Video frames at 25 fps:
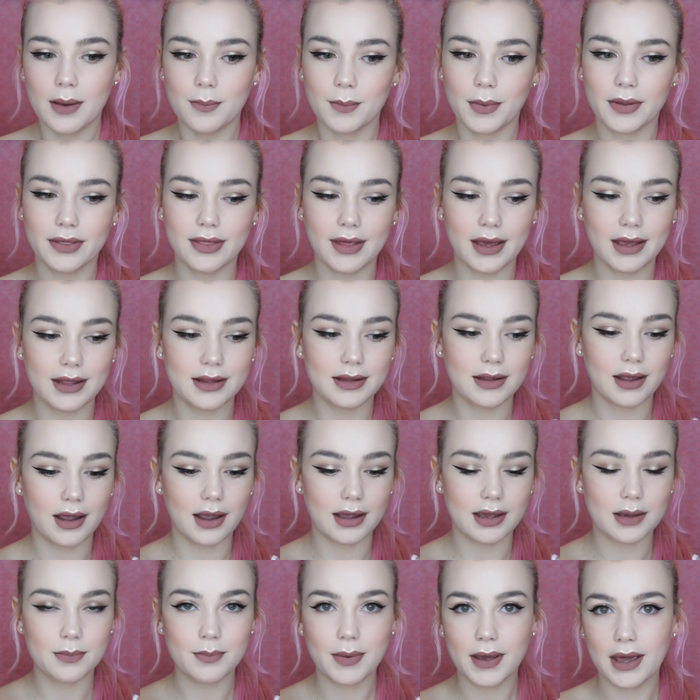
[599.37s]
But then
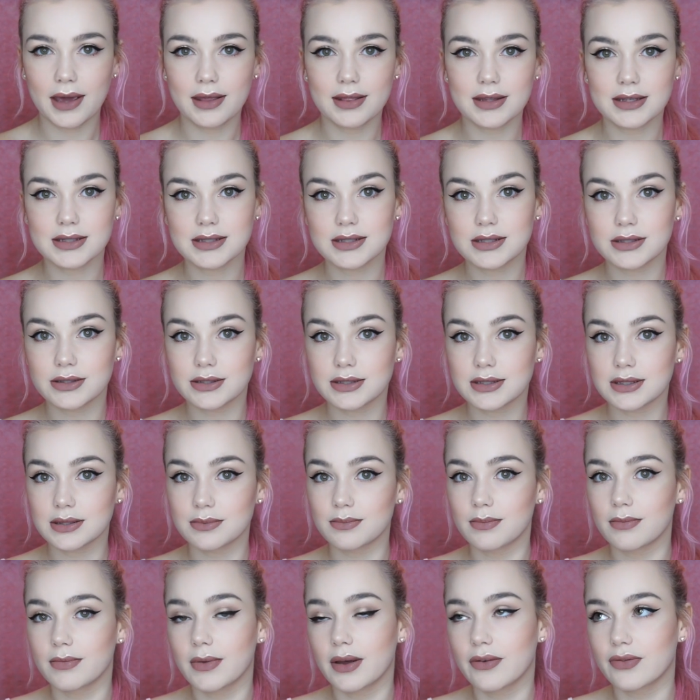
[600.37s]
I compare this to
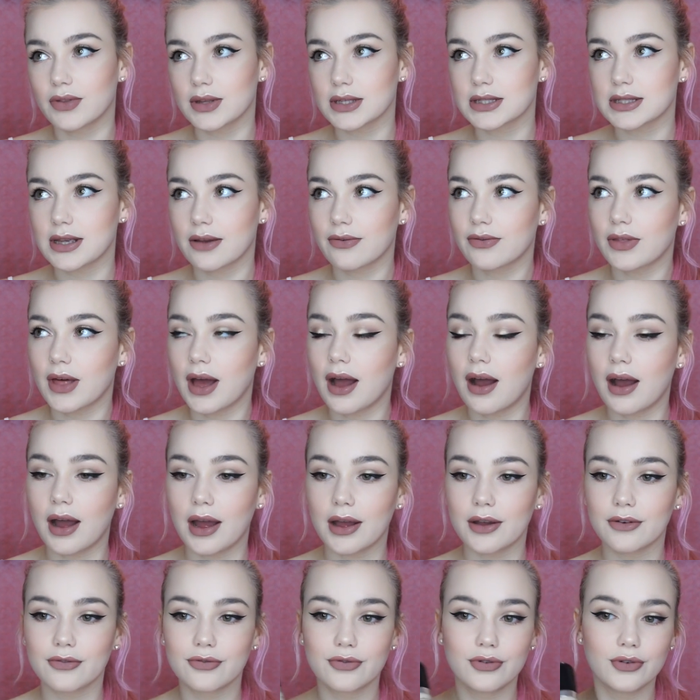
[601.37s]
some of the stuff that
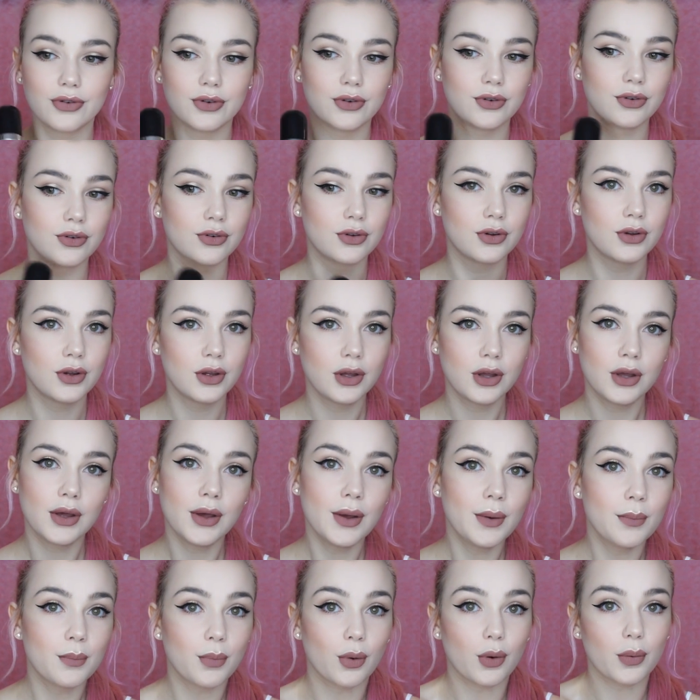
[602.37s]
I've
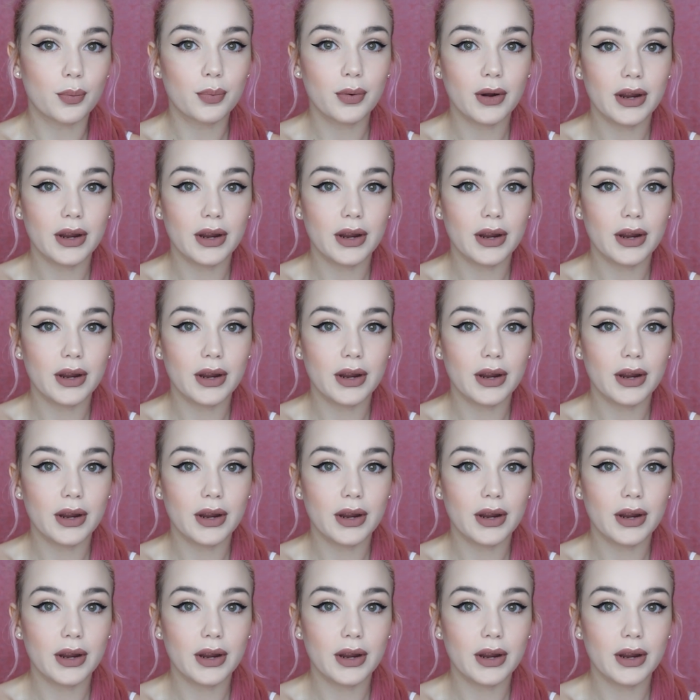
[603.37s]
bought